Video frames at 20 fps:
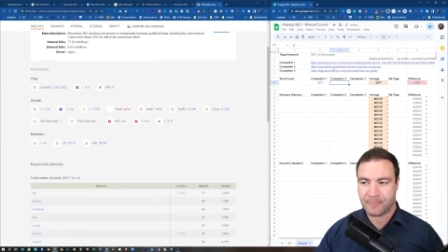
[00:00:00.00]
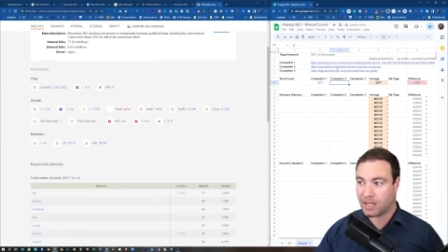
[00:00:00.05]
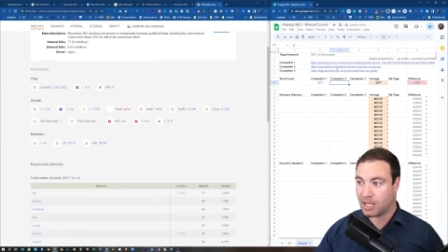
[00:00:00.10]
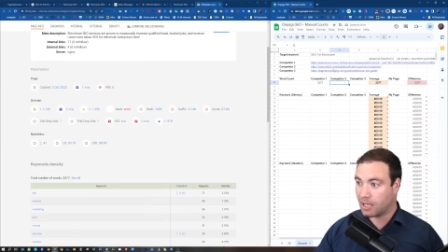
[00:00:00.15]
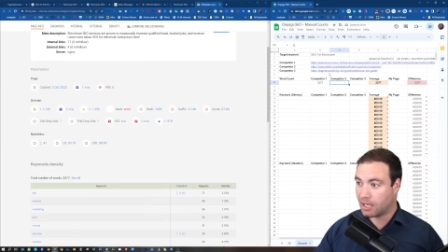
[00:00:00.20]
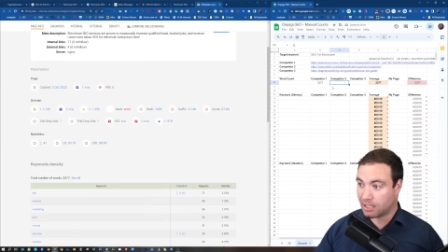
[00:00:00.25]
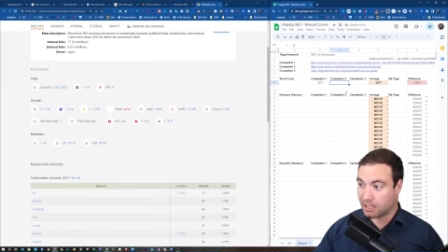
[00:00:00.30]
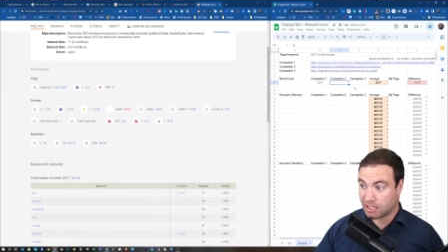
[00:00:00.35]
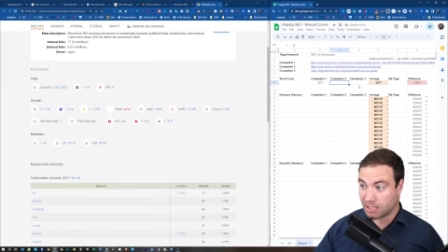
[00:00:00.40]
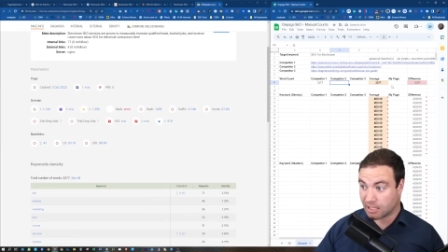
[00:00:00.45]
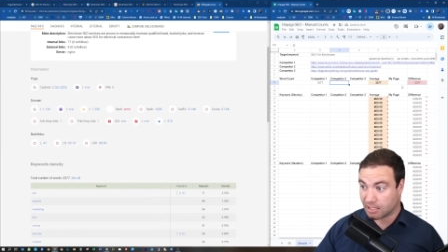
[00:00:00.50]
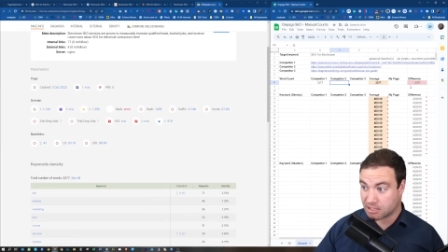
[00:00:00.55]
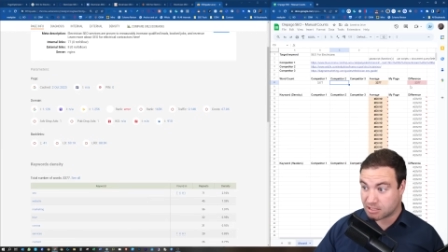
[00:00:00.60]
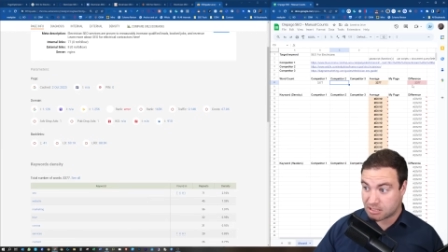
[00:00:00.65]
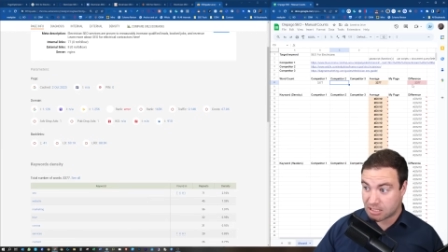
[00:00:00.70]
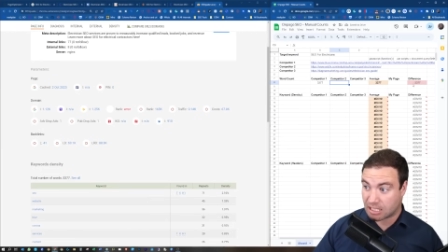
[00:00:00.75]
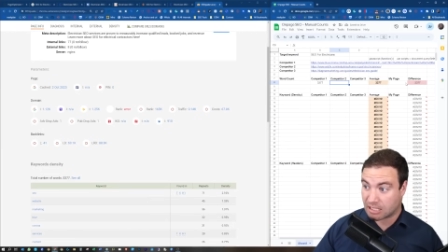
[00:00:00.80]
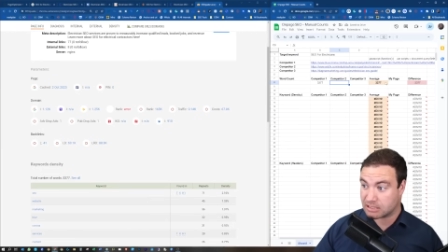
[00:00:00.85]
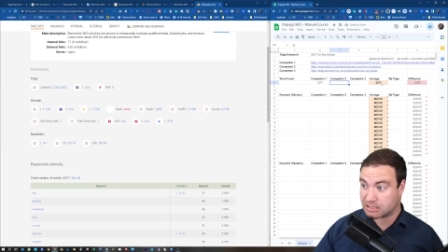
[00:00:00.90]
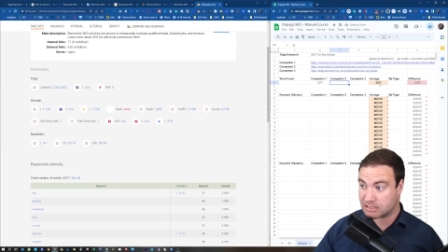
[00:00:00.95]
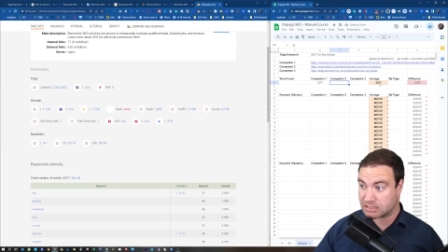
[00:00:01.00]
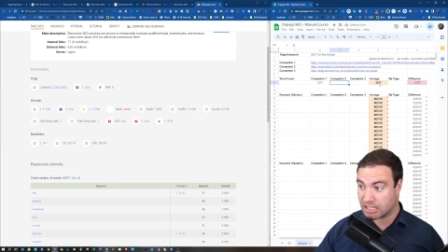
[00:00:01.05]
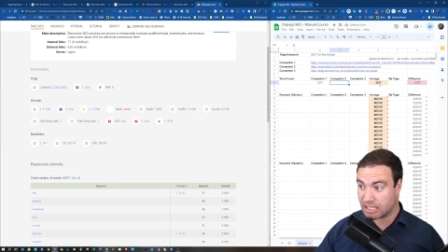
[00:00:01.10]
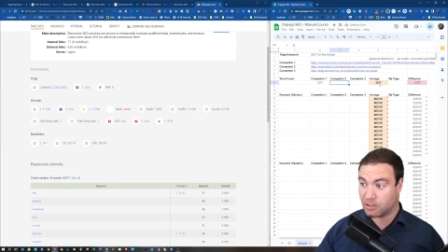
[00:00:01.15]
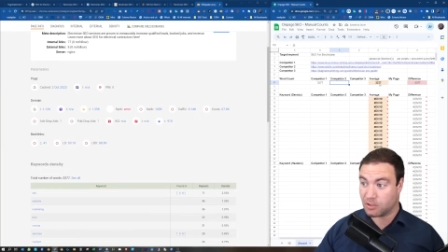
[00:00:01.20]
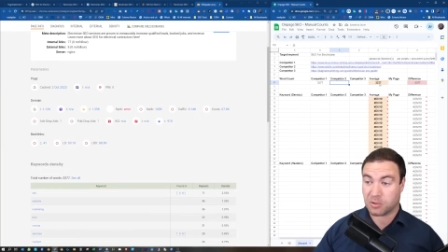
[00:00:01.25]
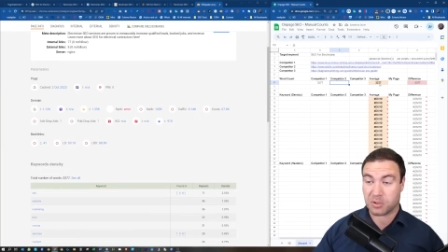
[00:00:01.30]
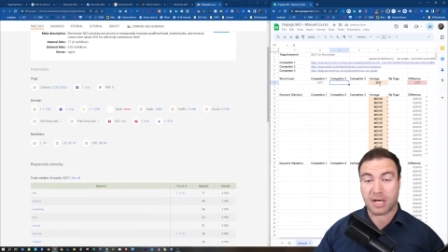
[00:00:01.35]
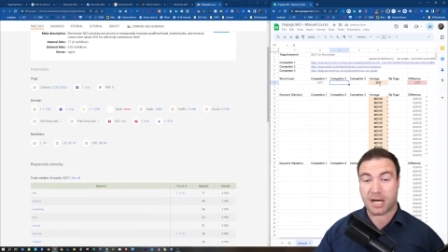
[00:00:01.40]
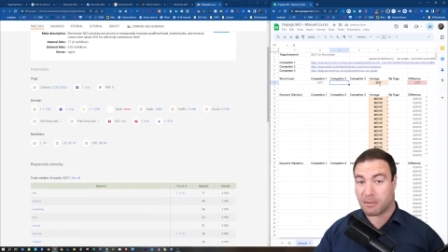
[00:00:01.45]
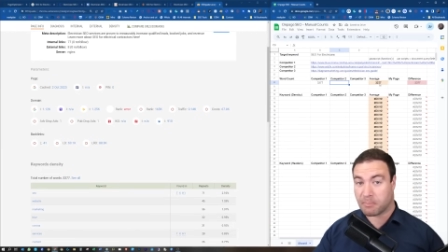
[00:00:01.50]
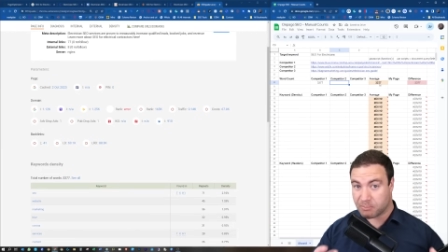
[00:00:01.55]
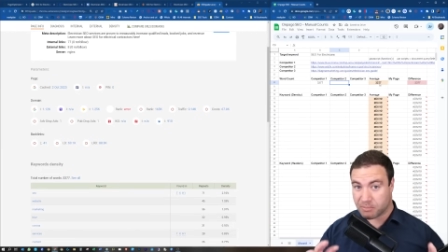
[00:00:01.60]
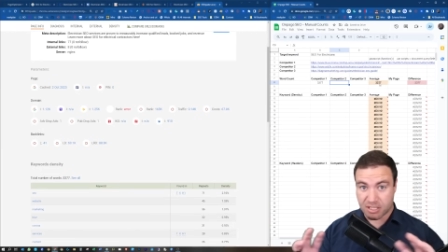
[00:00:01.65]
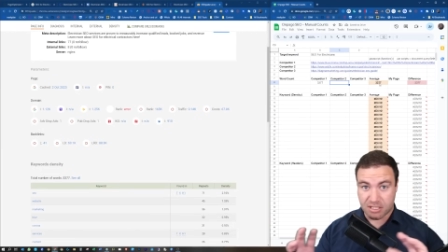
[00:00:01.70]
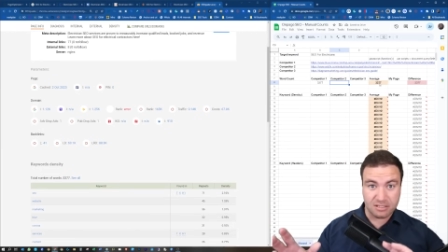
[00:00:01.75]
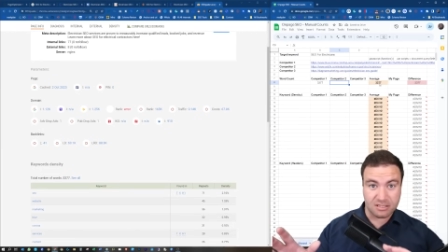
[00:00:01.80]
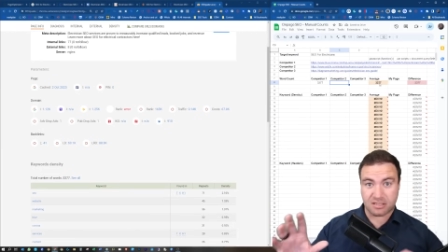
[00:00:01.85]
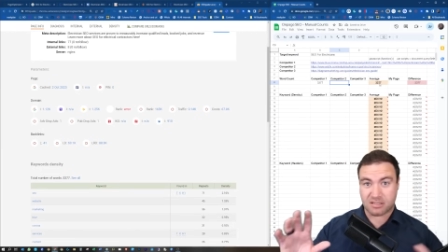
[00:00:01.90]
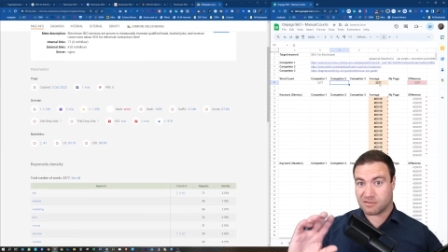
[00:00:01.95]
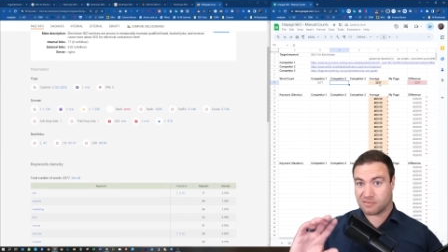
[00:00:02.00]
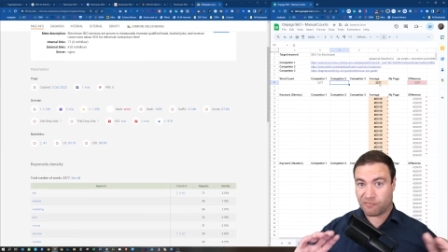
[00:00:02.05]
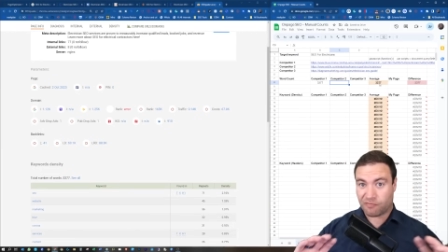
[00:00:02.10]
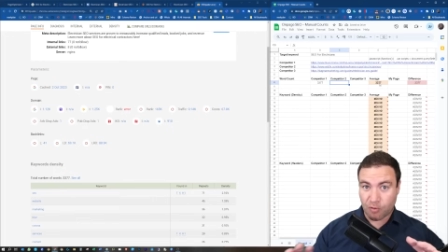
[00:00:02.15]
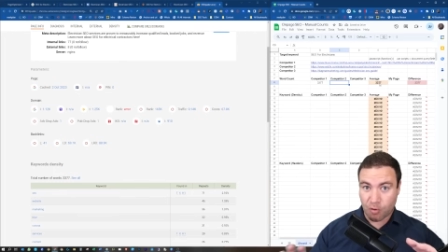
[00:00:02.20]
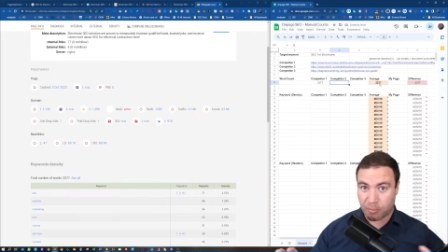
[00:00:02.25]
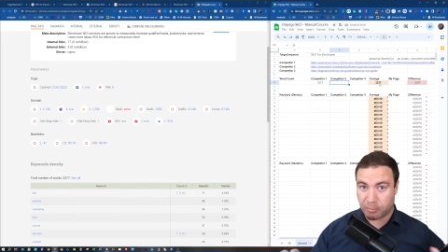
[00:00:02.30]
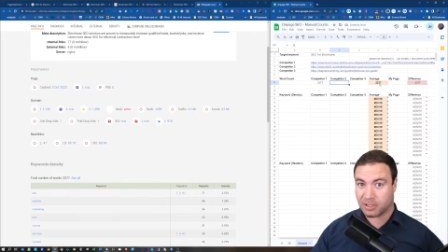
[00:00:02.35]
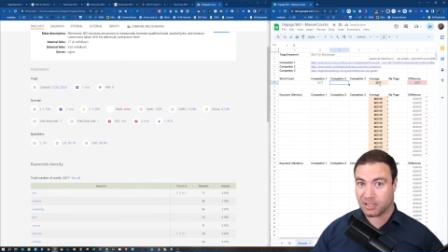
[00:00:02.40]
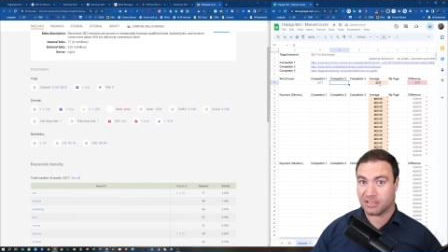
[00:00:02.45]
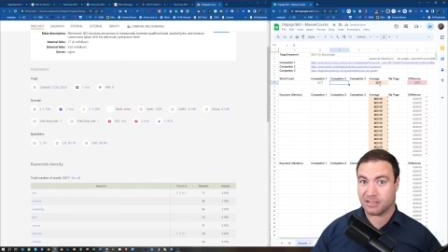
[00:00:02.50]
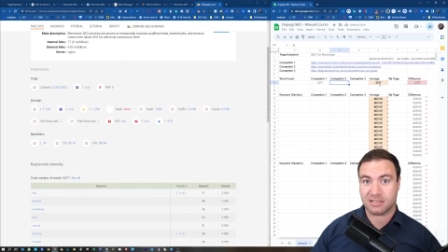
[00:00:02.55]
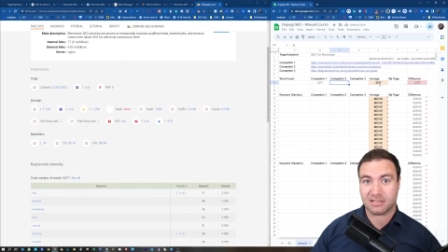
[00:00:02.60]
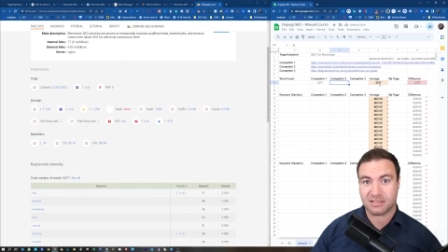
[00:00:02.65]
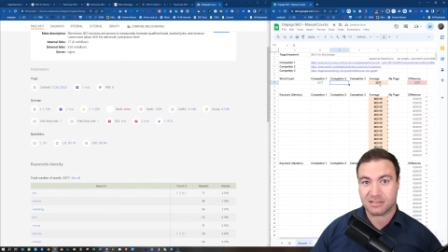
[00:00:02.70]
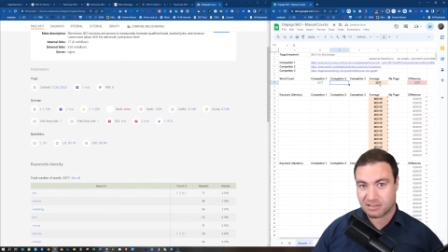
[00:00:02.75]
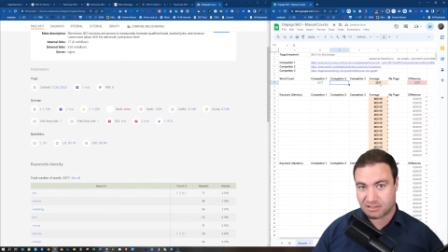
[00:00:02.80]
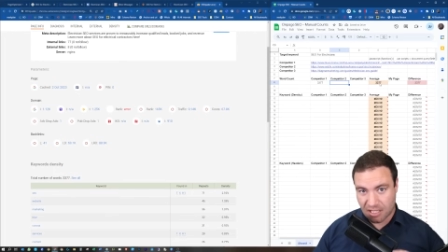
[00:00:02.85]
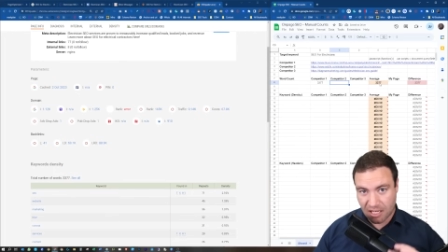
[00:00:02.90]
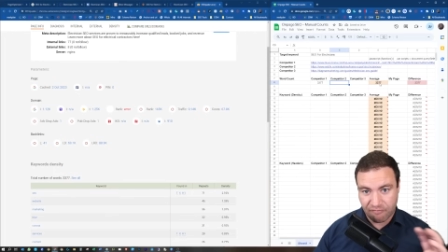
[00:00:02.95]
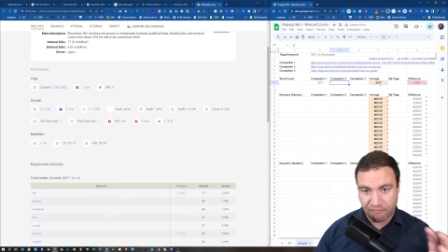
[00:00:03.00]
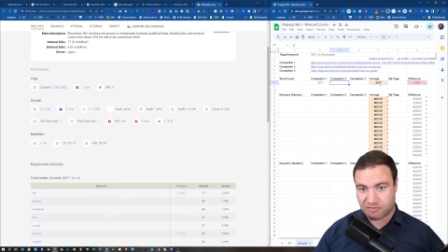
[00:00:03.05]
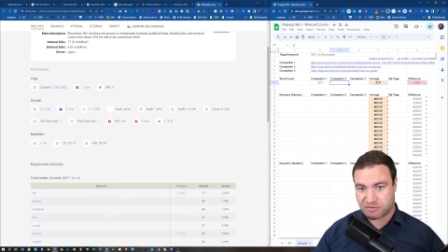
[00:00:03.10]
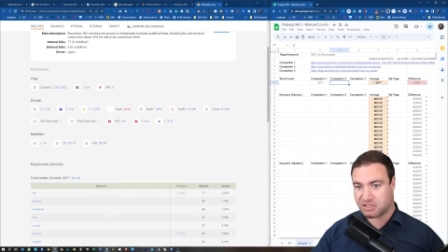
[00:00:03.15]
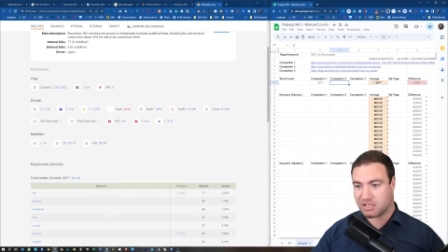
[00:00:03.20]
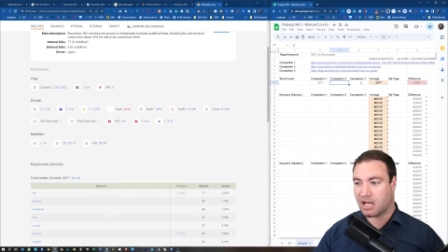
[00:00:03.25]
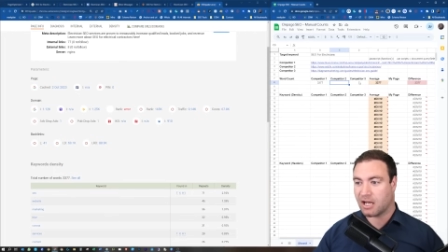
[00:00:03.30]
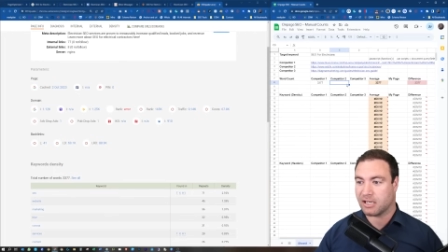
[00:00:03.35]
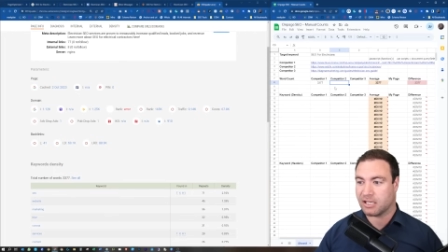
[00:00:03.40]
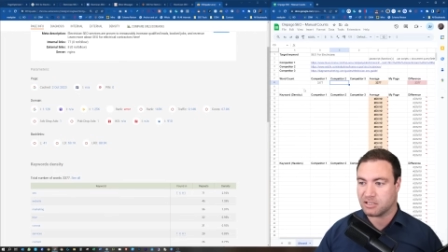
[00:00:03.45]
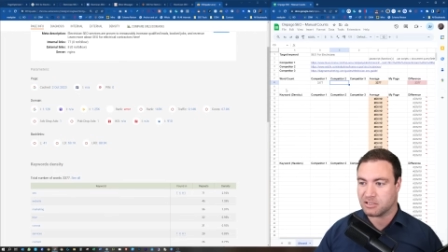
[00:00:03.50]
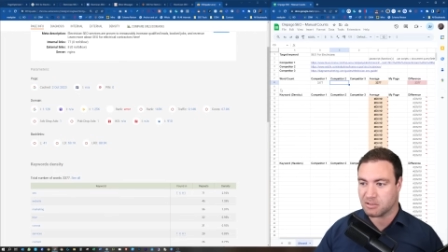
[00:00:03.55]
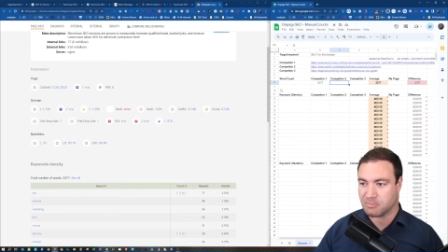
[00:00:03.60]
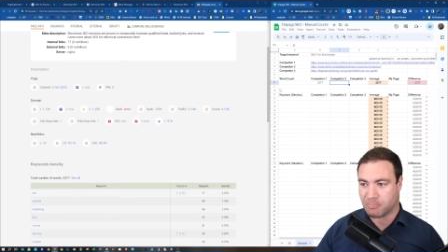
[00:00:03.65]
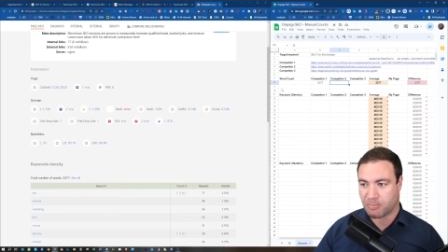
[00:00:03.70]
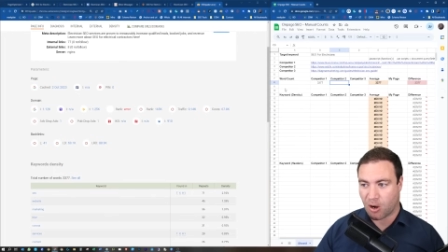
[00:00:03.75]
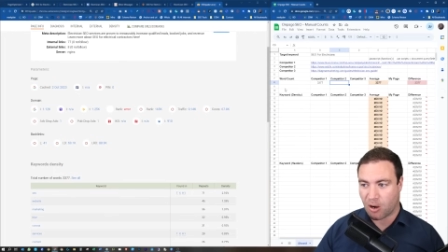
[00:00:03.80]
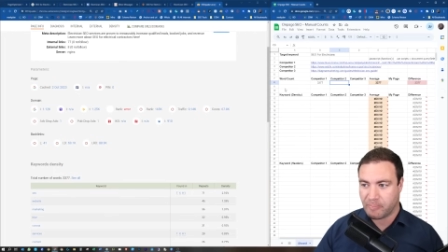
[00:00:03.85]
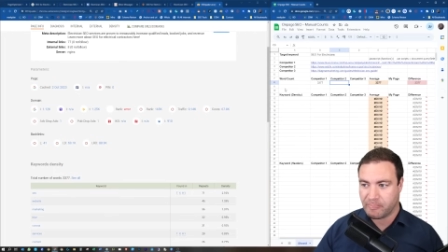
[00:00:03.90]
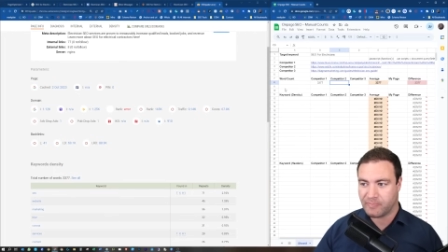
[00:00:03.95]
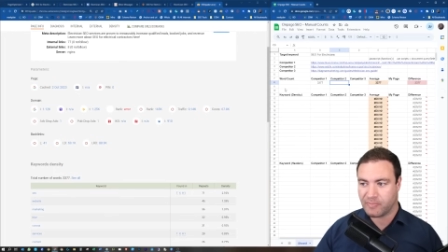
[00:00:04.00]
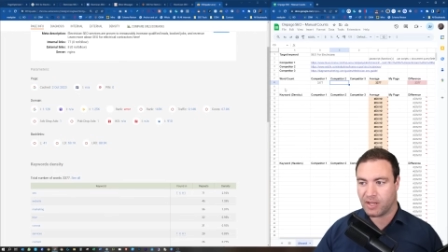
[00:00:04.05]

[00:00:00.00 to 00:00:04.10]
And you're going to start to see all numbers and formulas and stuff starting to pop.